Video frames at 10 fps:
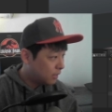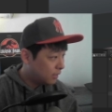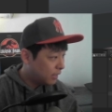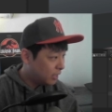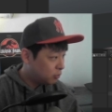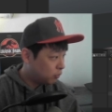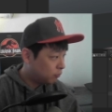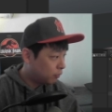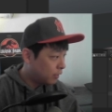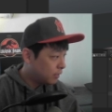In case
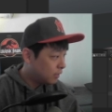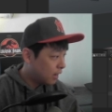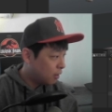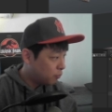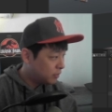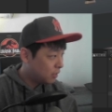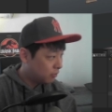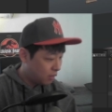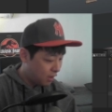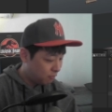with running, I always
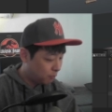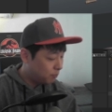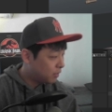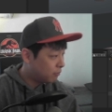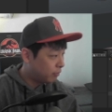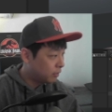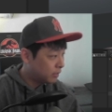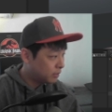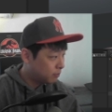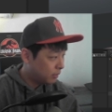like to have a bit of
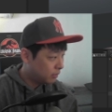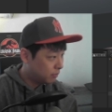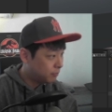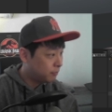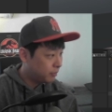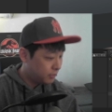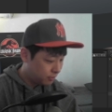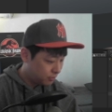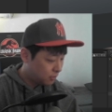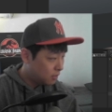realism in terms of
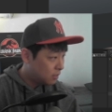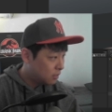physics